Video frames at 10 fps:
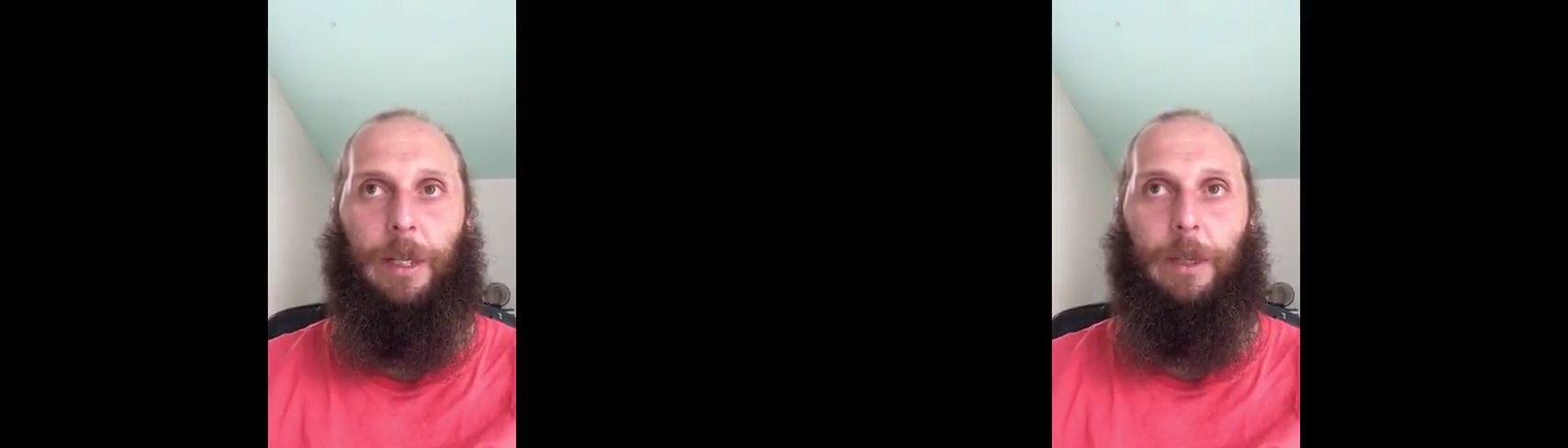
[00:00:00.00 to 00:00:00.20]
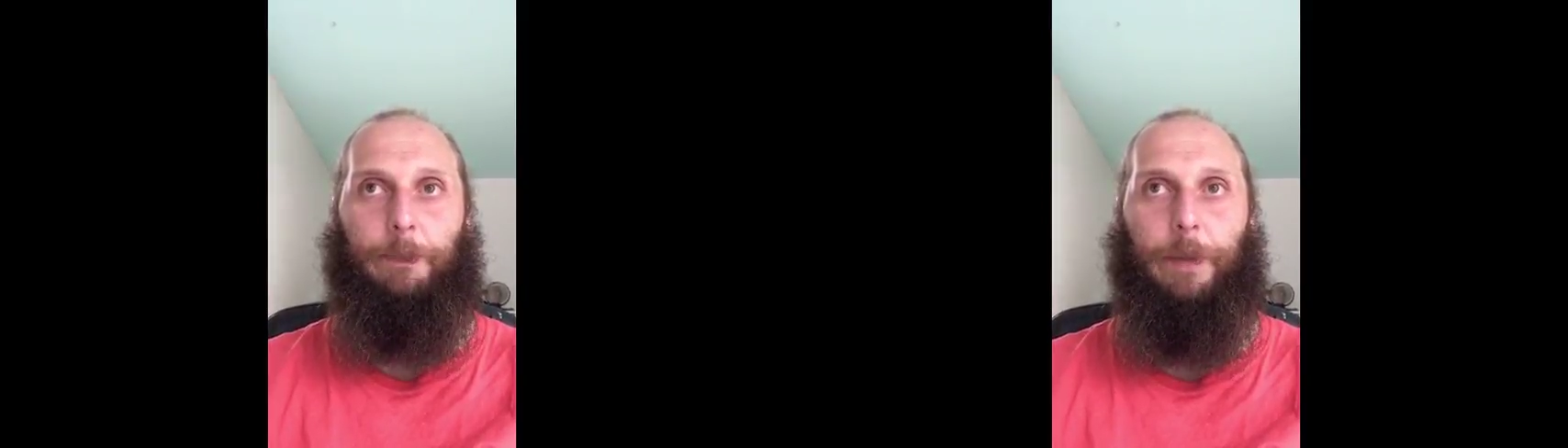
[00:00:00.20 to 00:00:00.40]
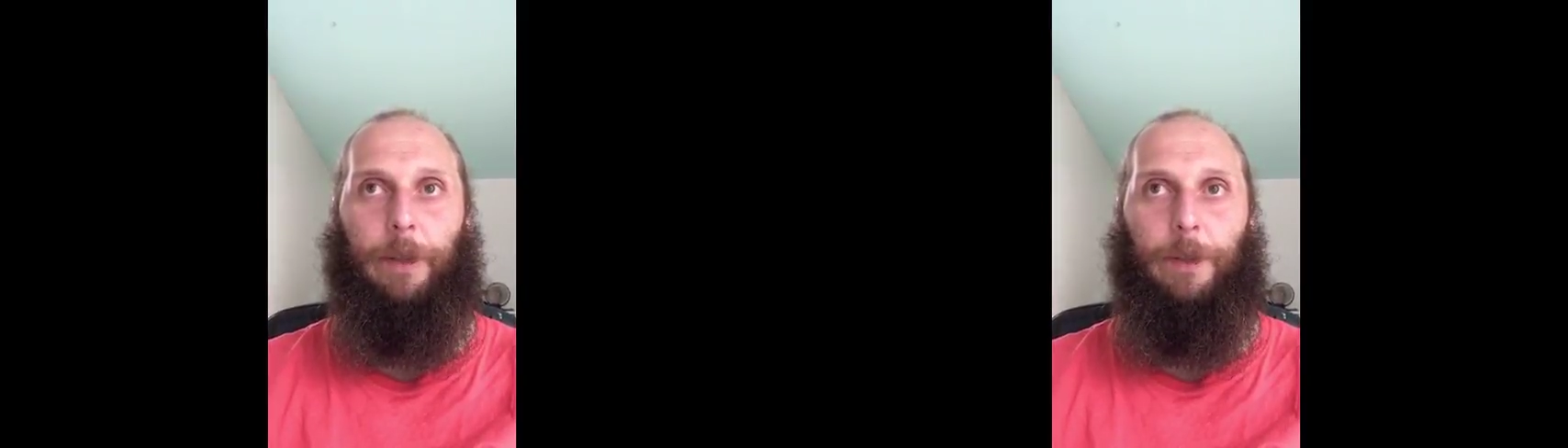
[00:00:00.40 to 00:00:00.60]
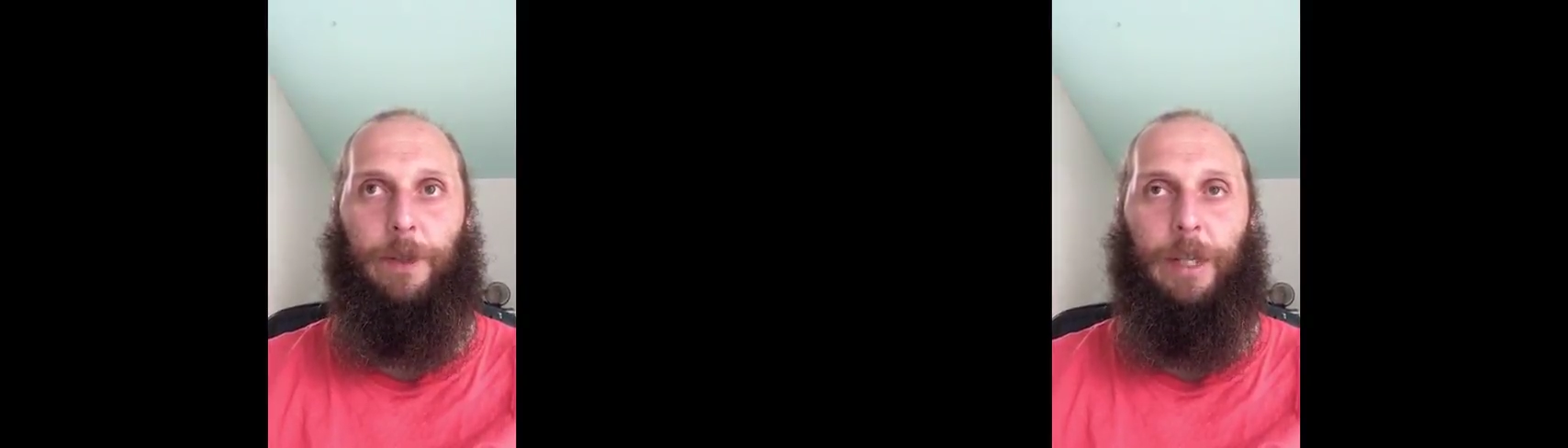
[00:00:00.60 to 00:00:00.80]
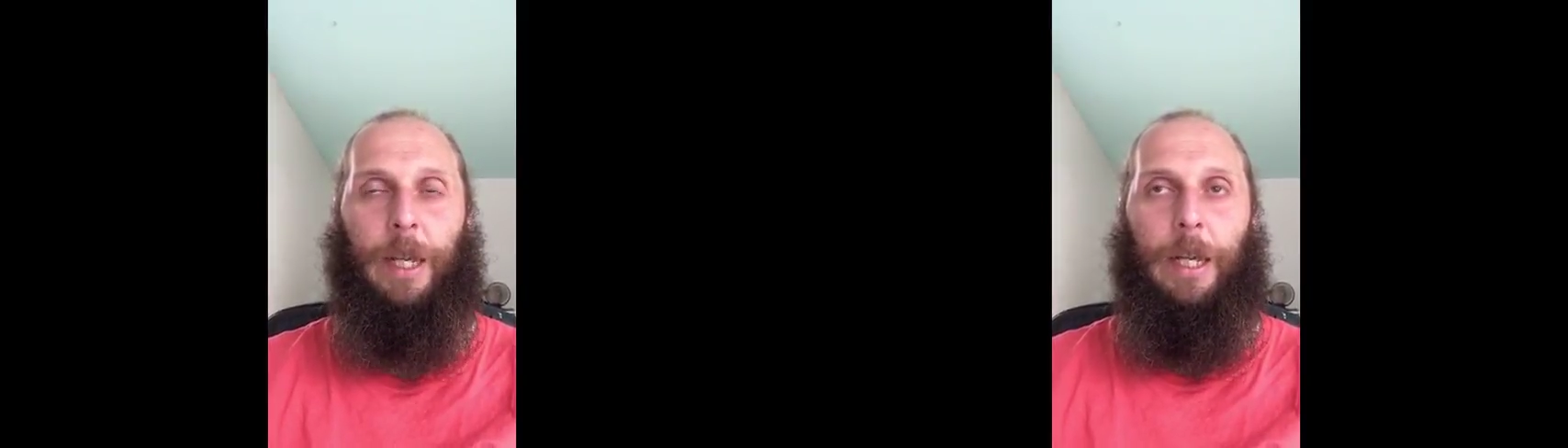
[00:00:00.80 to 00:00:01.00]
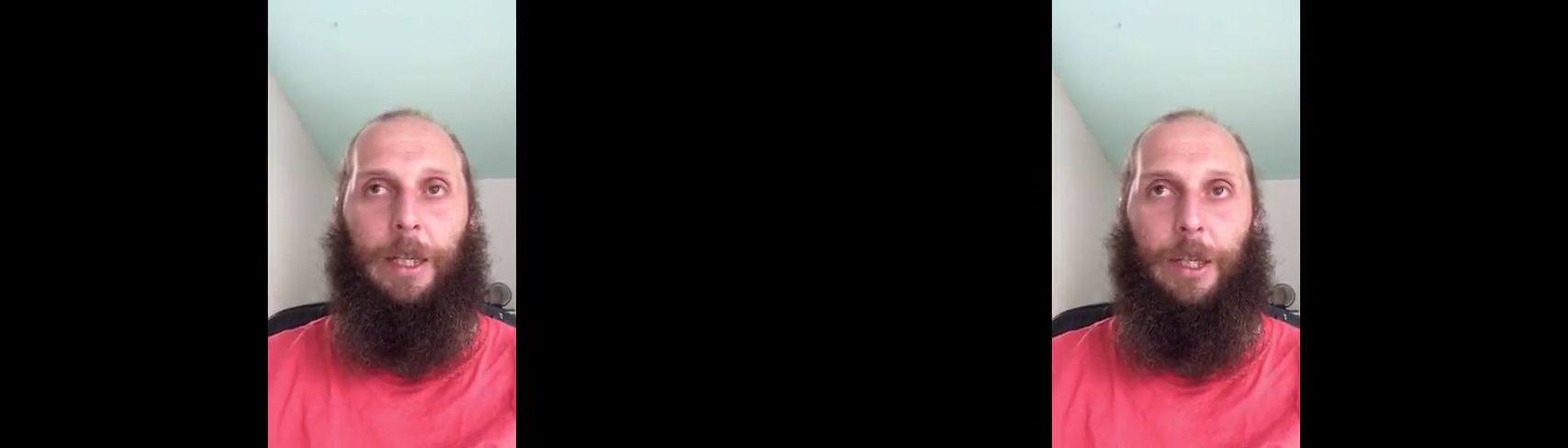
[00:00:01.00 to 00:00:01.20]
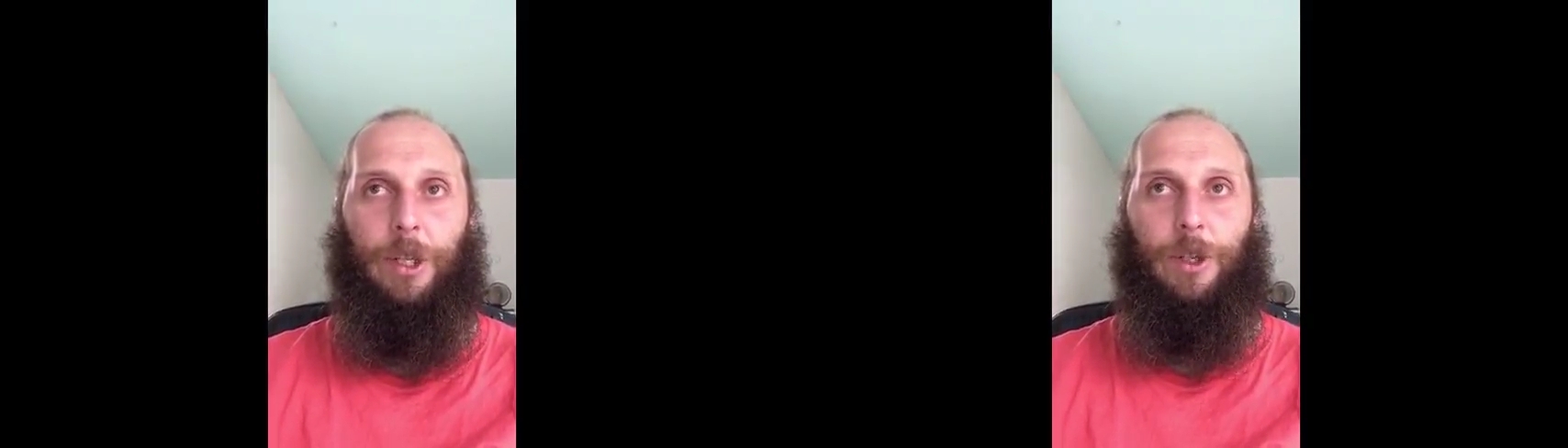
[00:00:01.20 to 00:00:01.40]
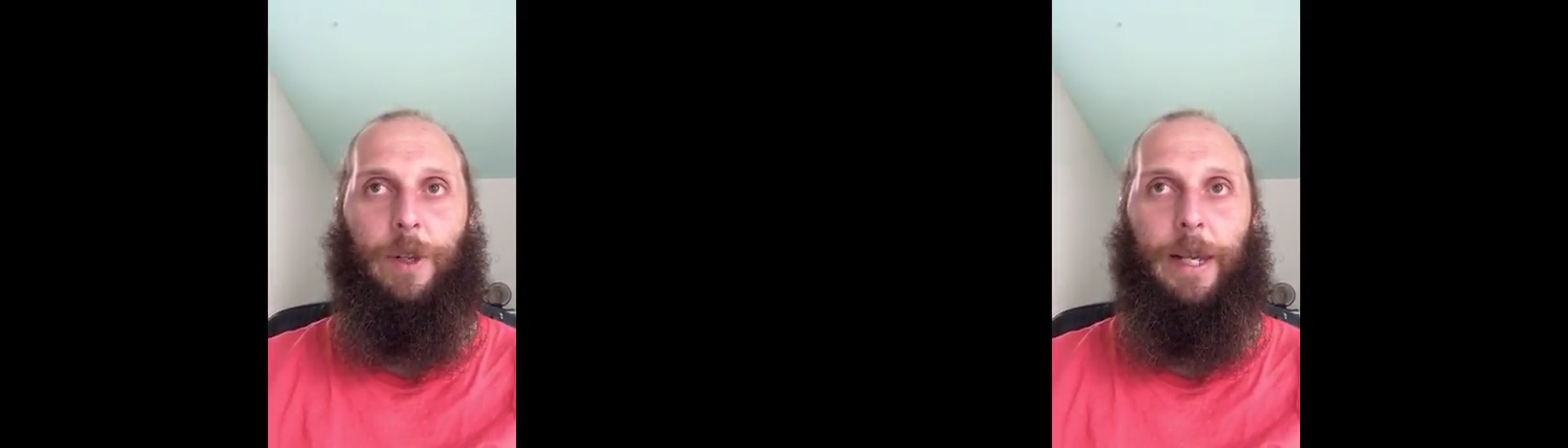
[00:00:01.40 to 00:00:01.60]
supposed
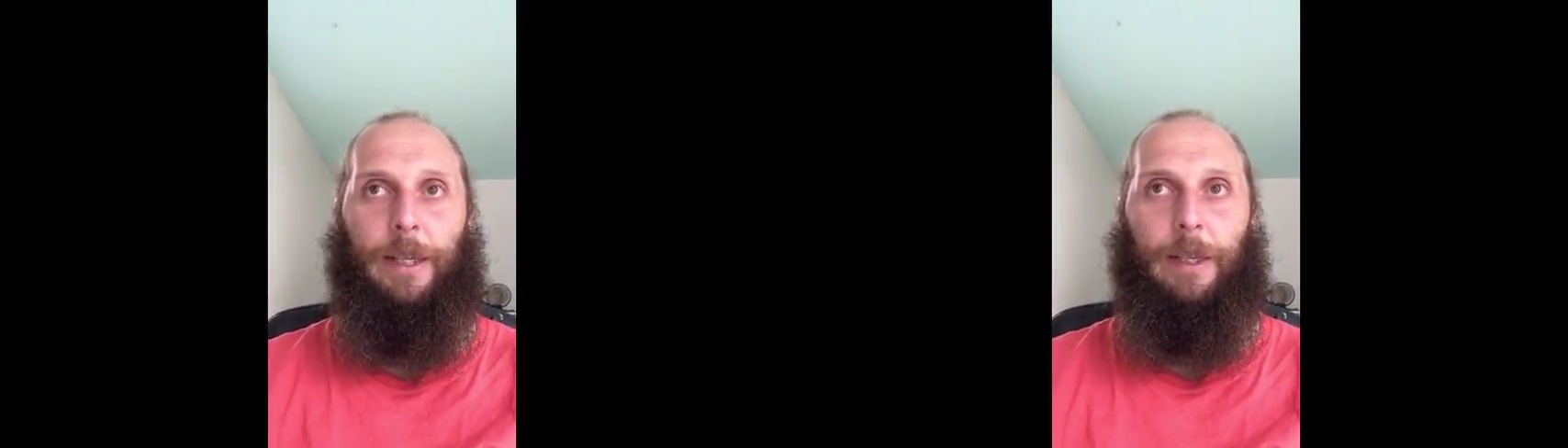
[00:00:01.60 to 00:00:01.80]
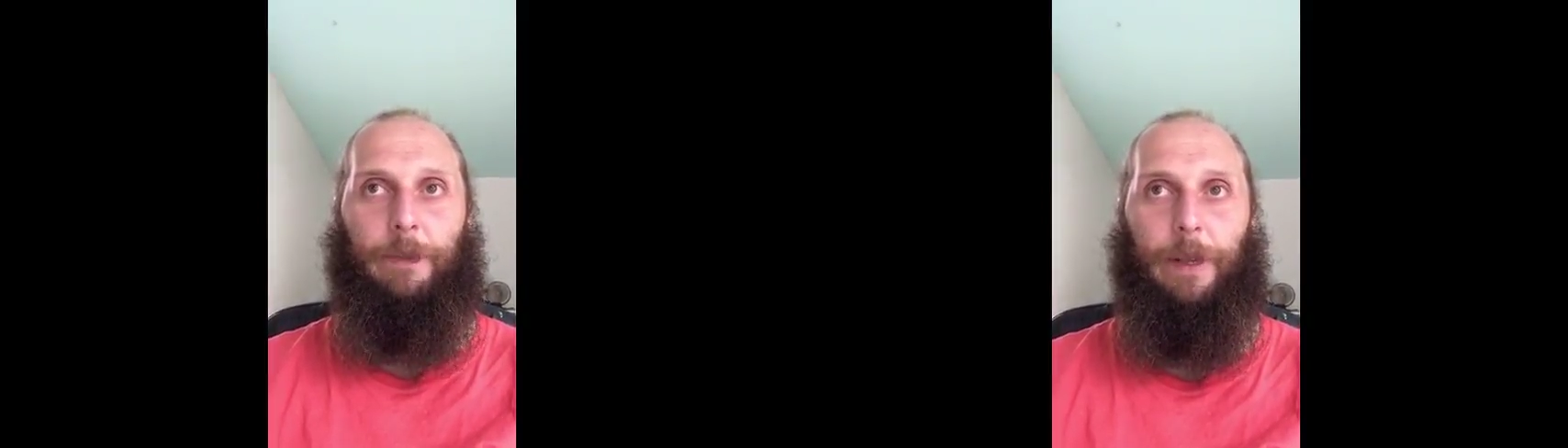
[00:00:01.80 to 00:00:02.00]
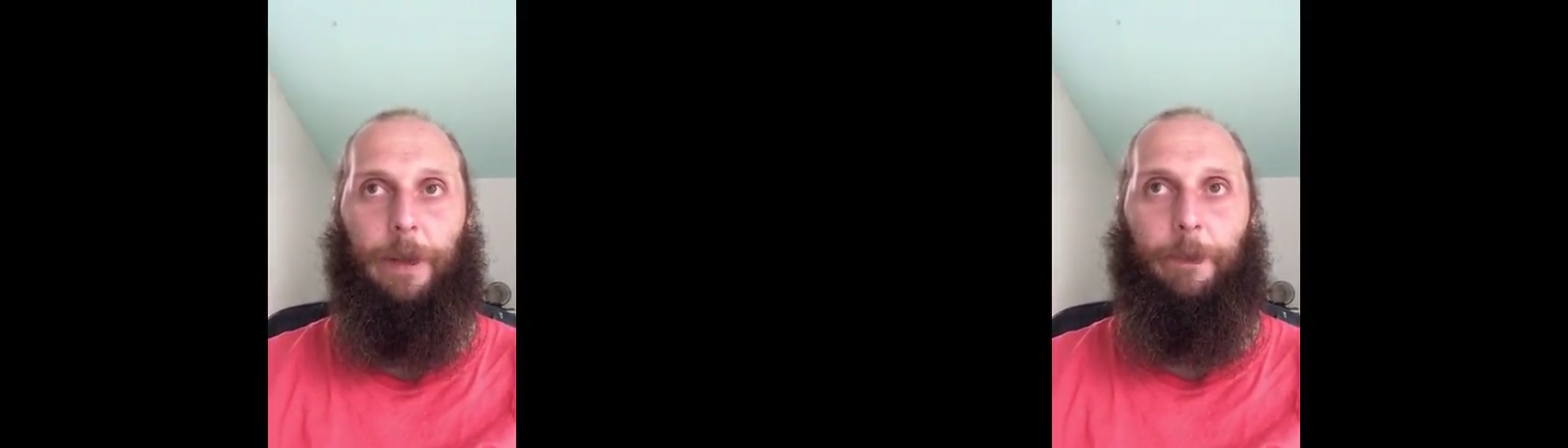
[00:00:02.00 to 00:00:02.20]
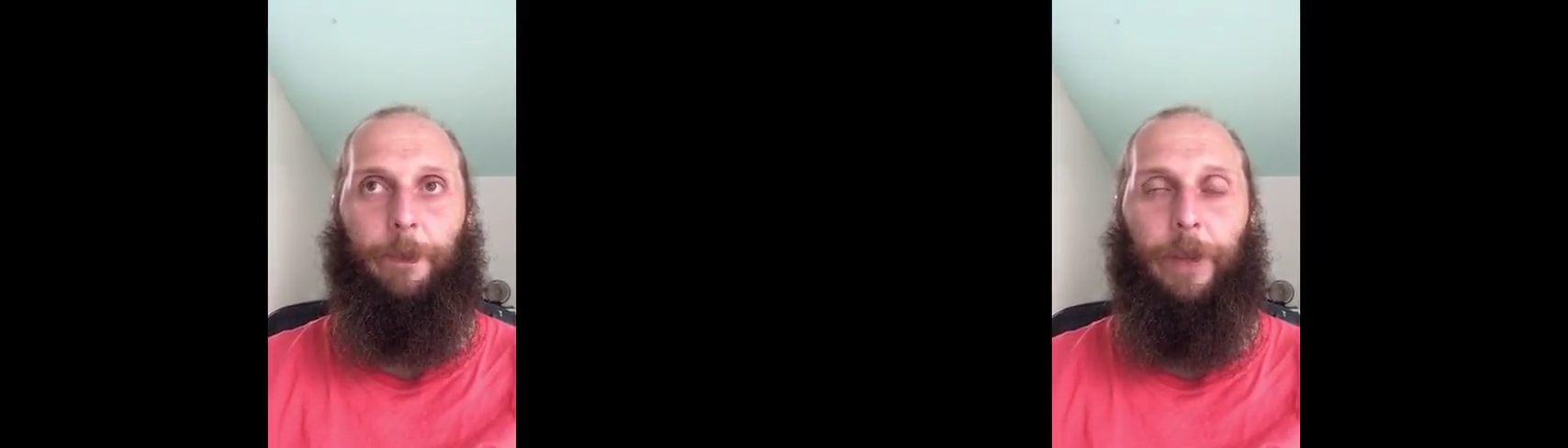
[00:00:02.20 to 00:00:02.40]
distress of him.